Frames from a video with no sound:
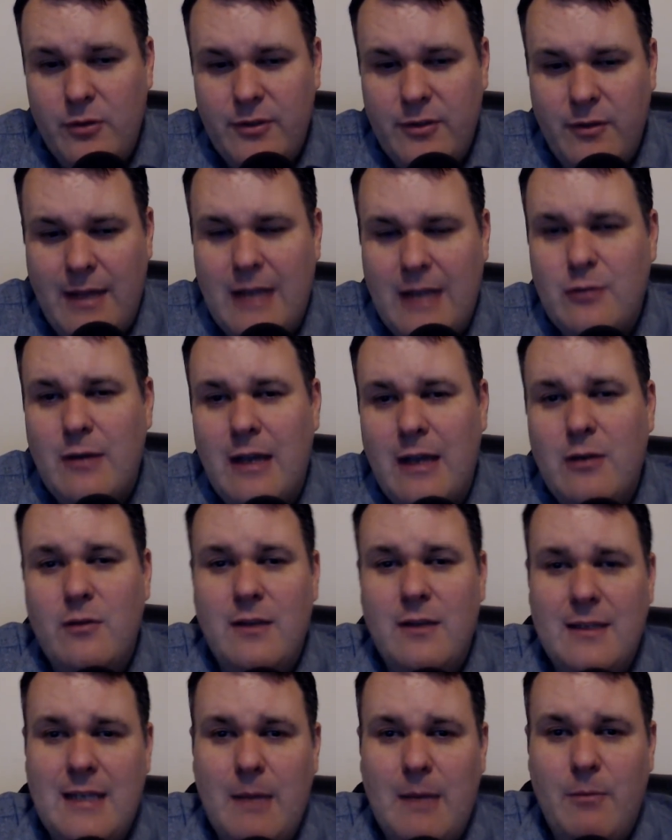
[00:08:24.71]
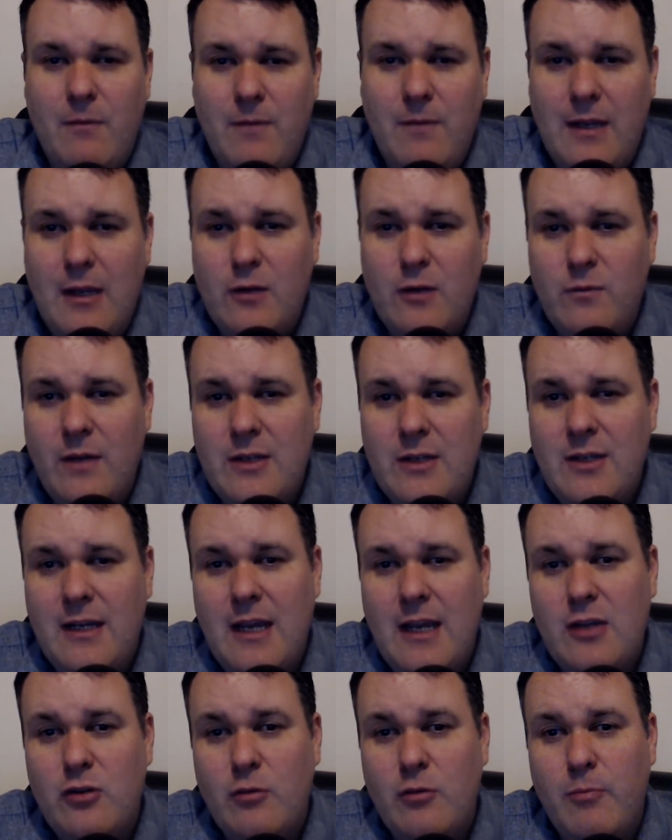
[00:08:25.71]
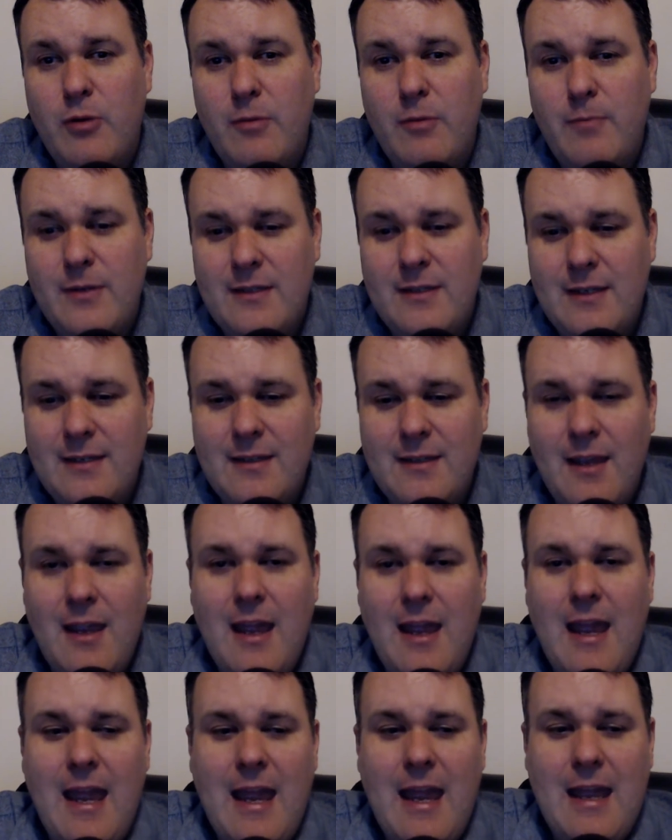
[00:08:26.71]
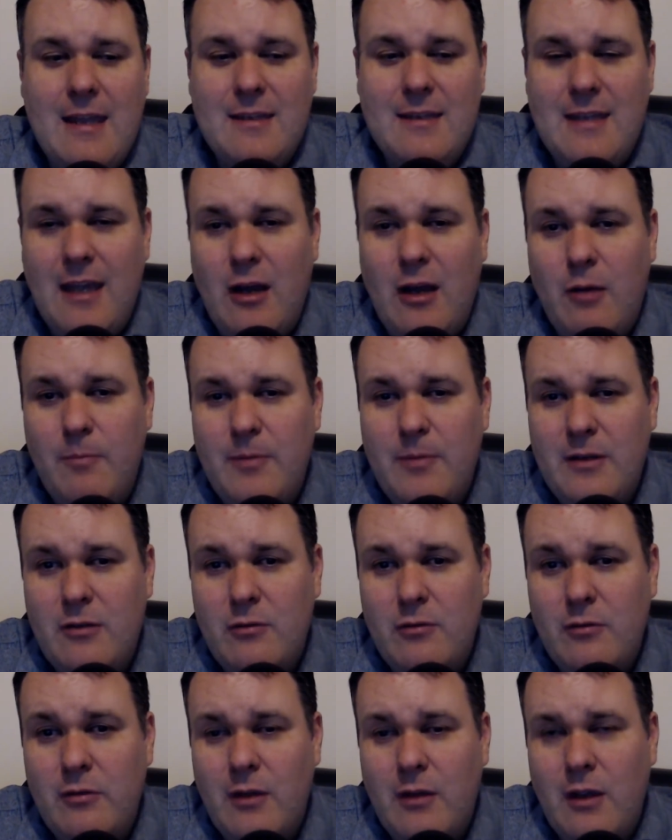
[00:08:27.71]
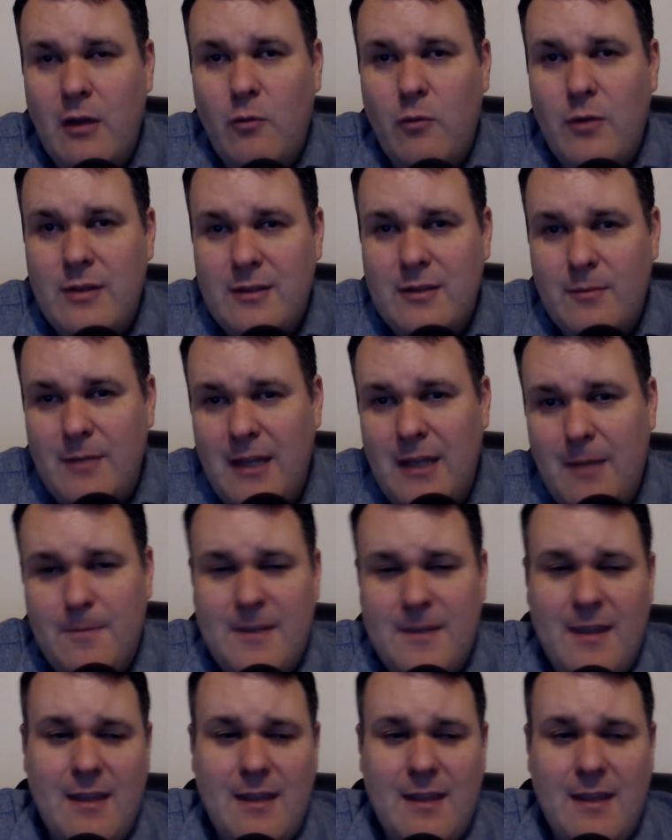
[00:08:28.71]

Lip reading: So that's why I do these type of videos for educational purposes and to help you with some tips.